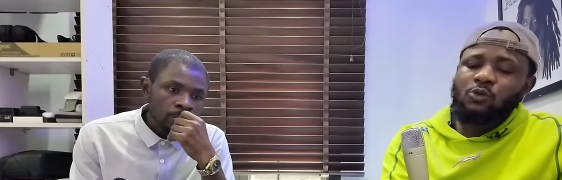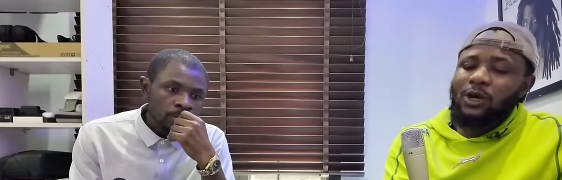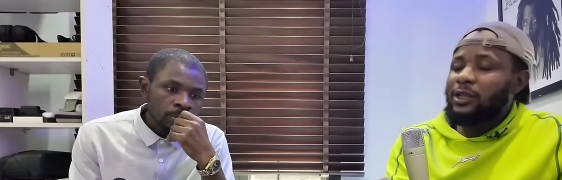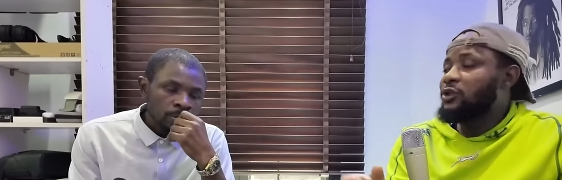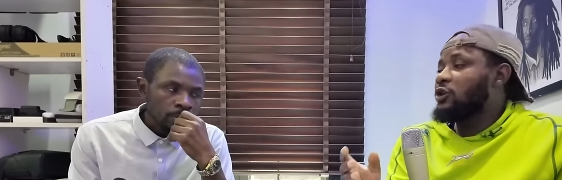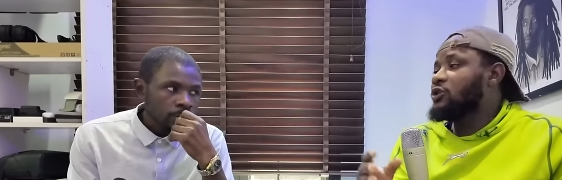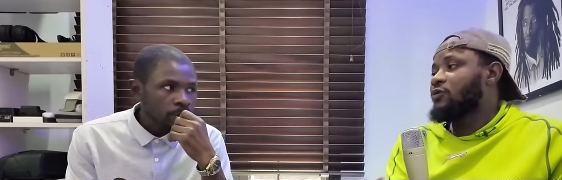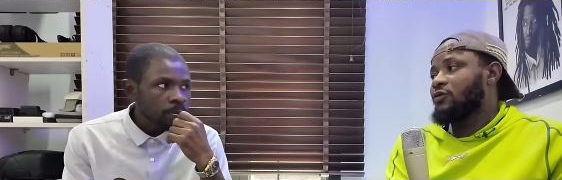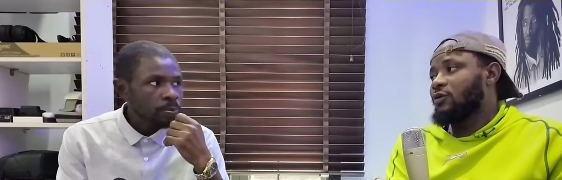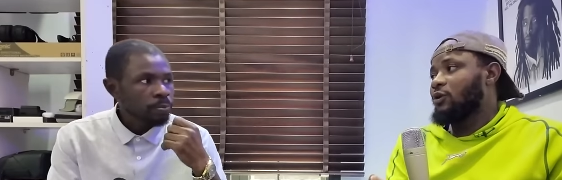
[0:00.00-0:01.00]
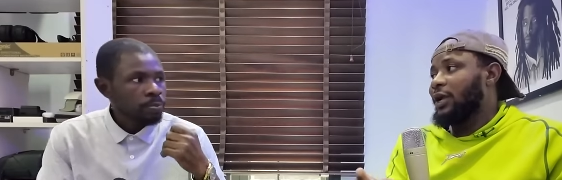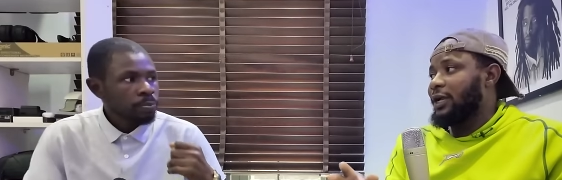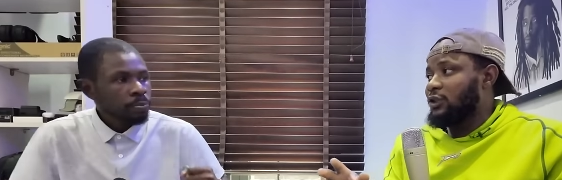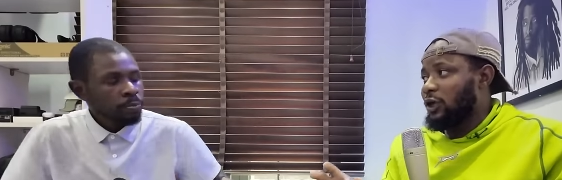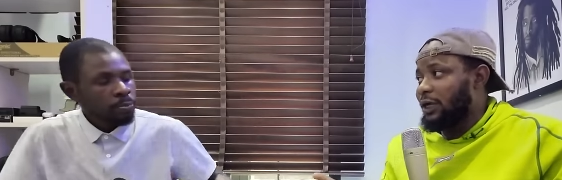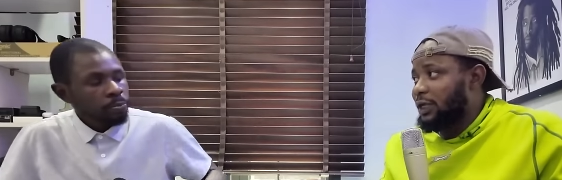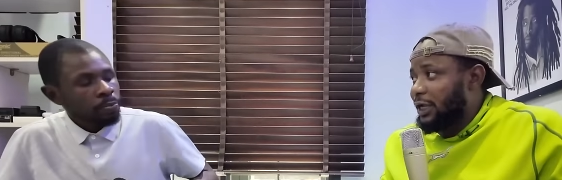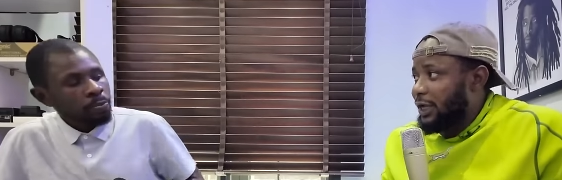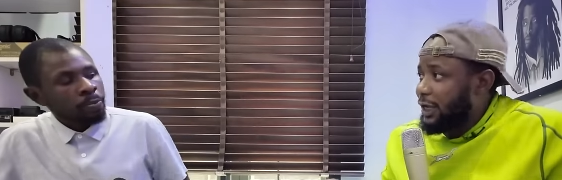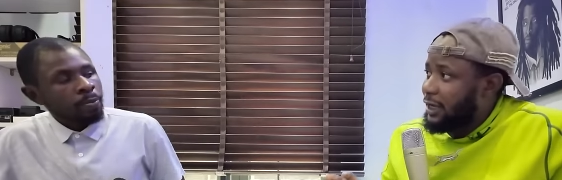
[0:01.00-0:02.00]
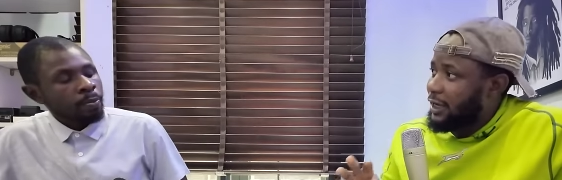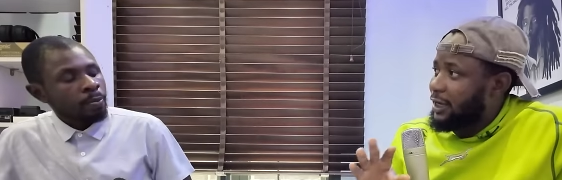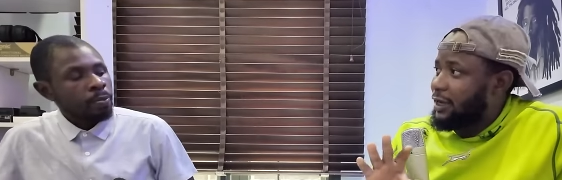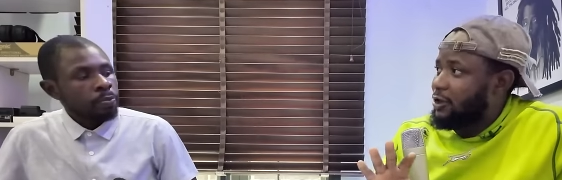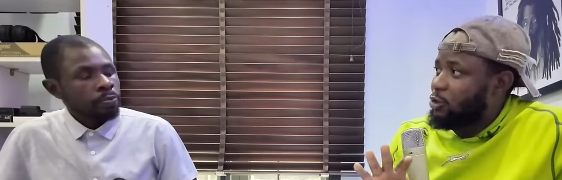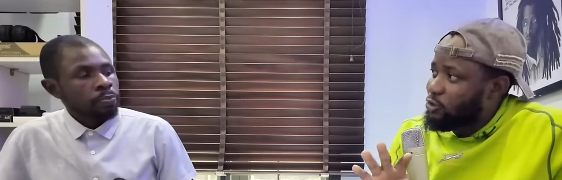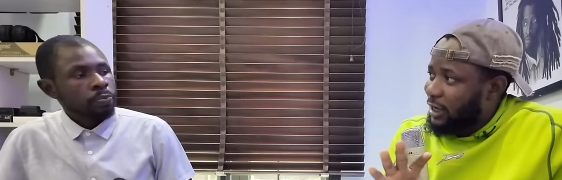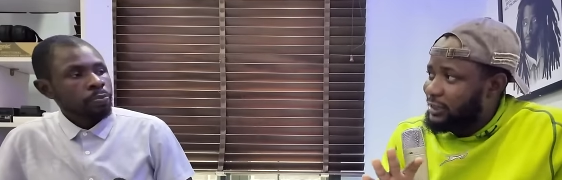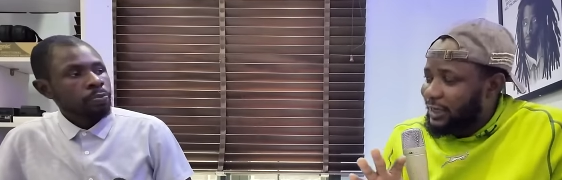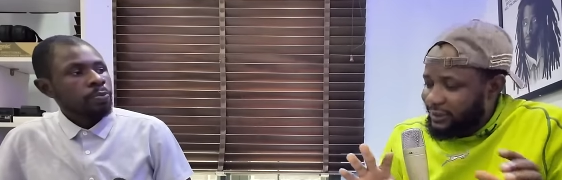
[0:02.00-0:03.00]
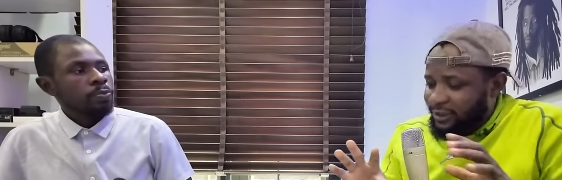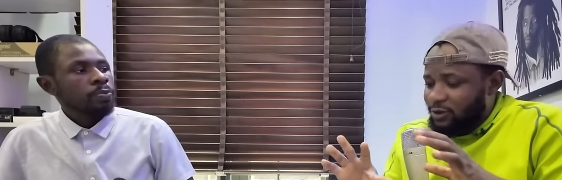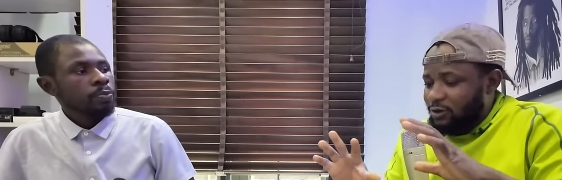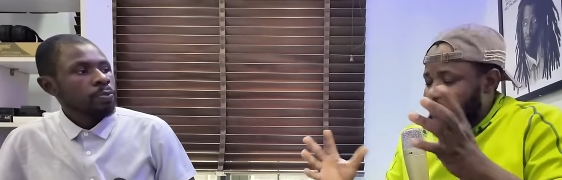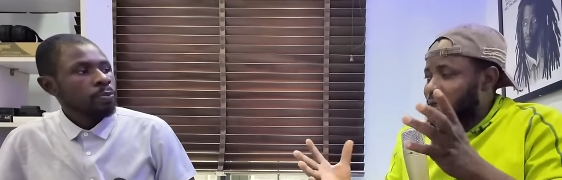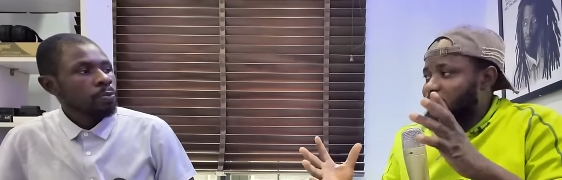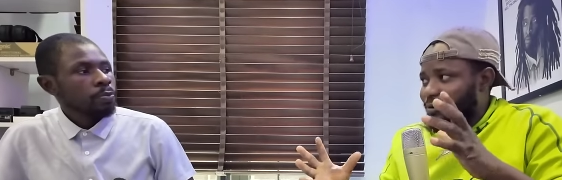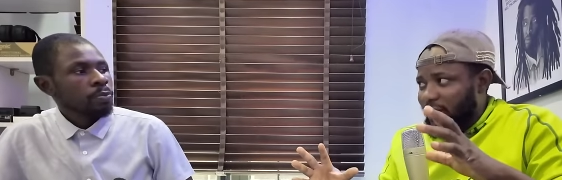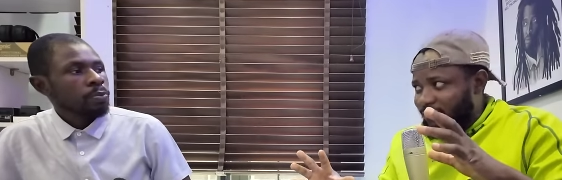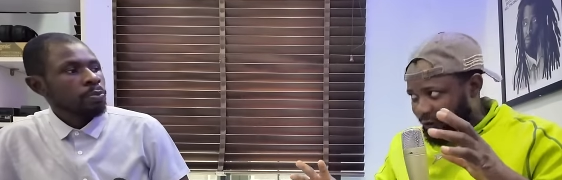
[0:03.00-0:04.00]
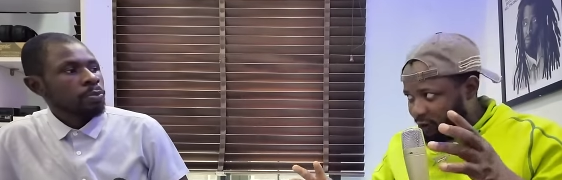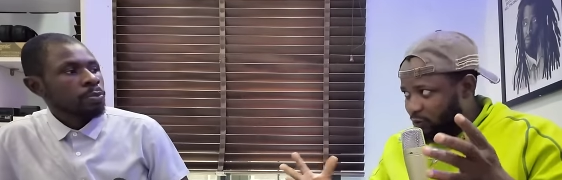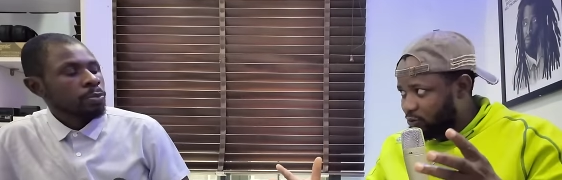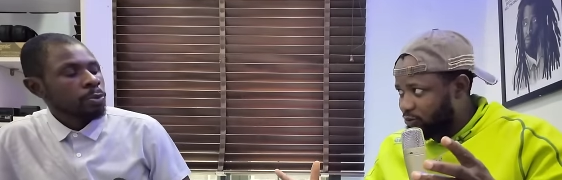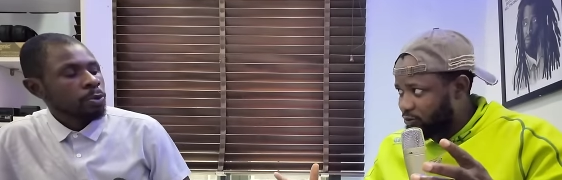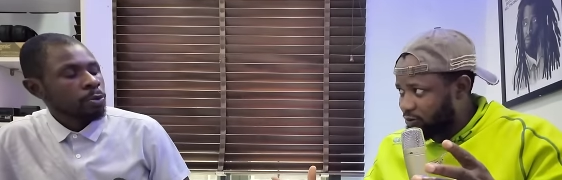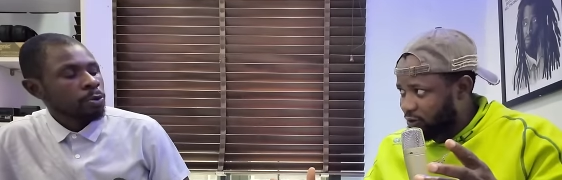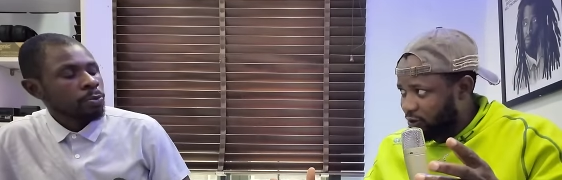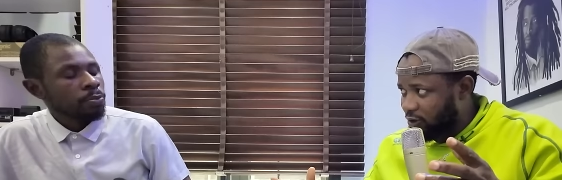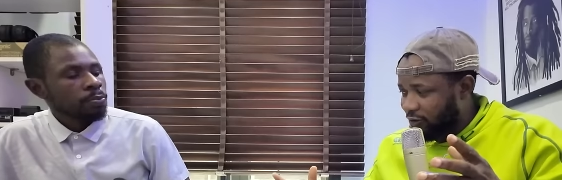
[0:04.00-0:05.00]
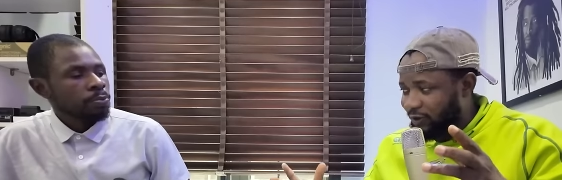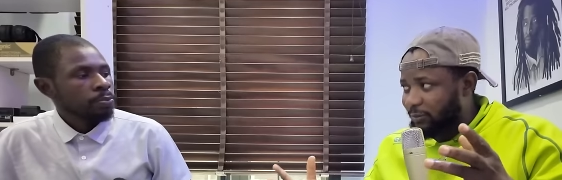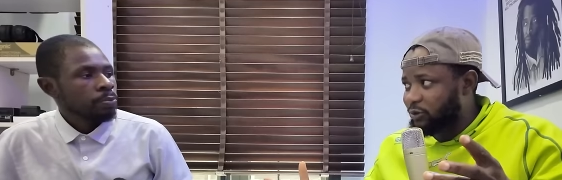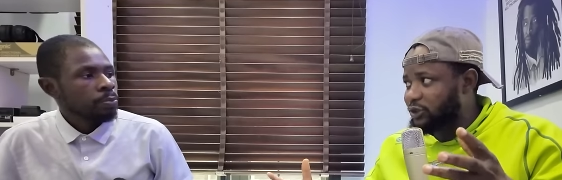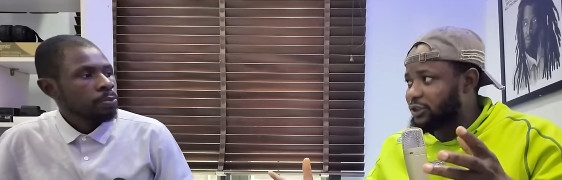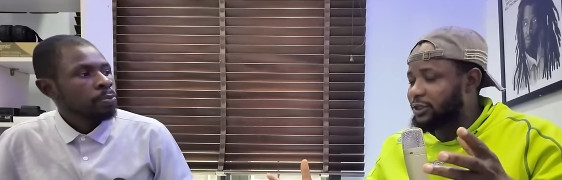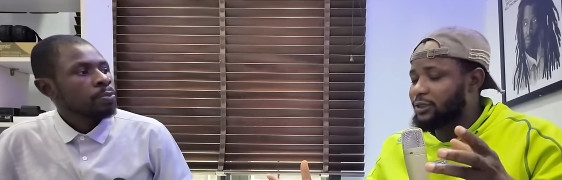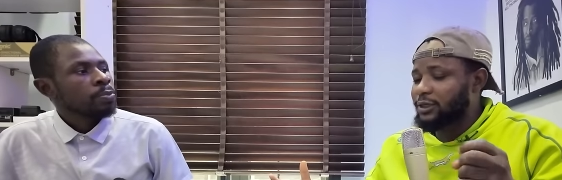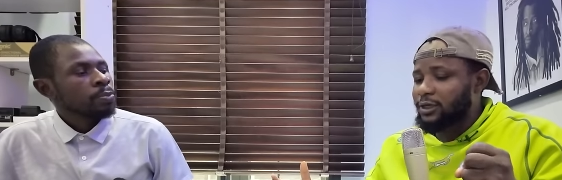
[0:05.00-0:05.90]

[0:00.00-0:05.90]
Speaker 1: Well, let us uh, uh, uh, uh, look at that uh, concept of that video, okay, of that preaching.